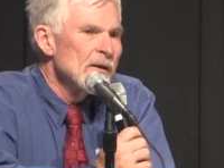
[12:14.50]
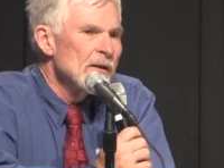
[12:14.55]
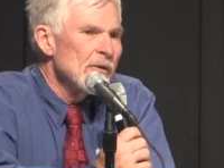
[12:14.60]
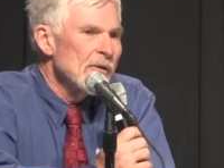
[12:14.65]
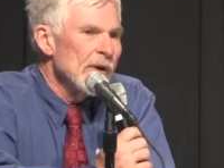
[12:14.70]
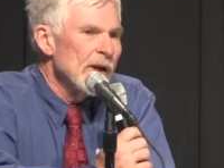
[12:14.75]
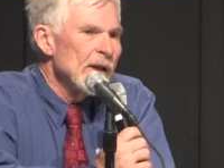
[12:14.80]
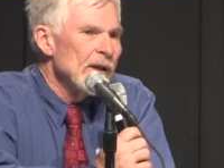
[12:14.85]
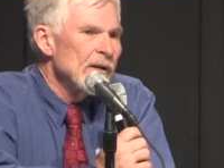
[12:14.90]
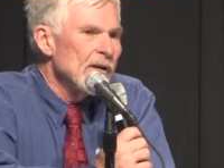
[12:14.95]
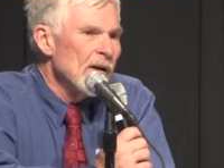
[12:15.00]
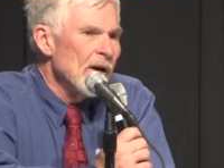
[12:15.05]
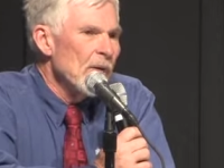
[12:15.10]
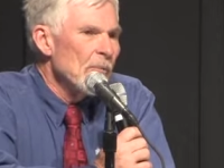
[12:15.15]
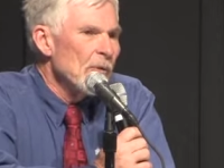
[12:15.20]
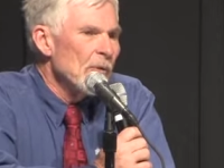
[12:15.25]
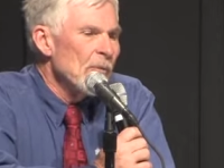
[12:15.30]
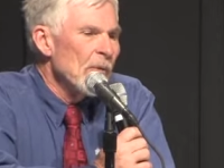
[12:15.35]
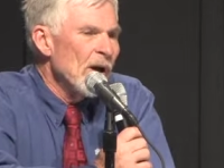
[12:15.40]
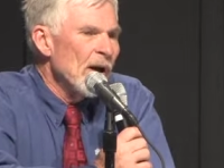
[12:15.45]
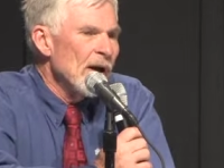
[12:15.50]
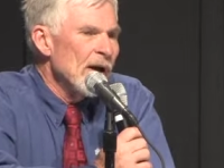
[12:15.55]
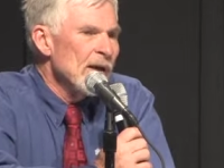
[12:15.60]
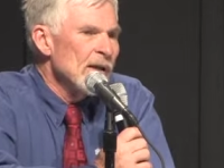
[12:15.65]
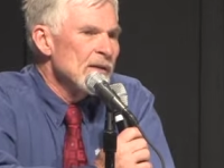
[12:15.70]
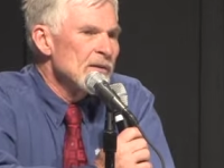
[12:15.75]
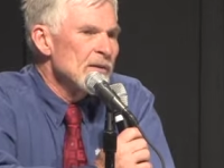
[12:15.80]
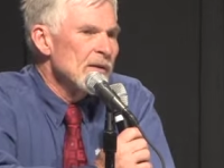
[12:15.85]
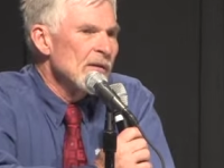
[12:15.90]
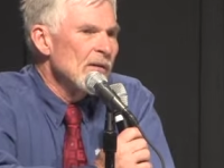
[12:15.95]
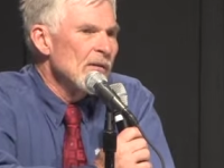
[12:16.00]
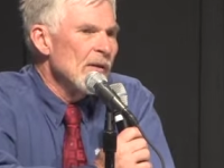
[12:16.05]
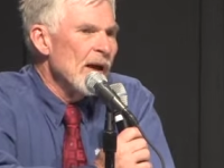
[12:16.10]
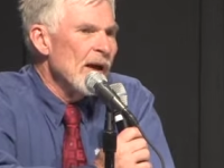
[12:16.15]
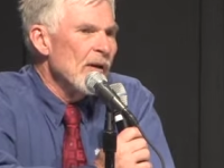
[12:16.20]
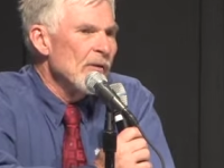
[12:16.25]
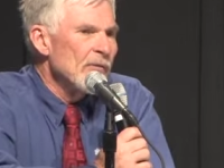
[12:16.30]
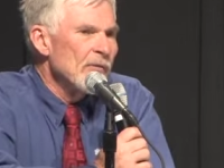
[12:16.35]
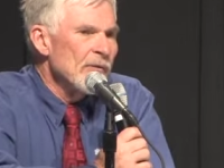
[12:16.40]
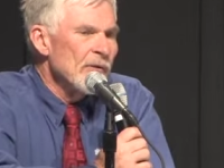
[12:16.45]
great compromise and
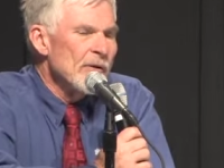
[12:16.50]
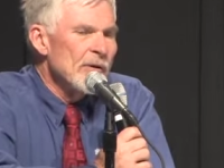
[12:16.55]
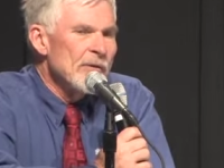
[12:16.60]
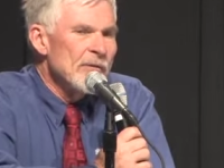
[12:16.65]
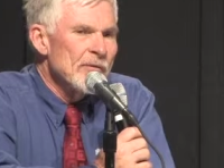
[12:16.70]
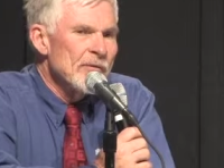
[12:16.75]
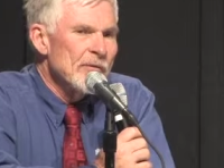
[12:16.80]
allowed for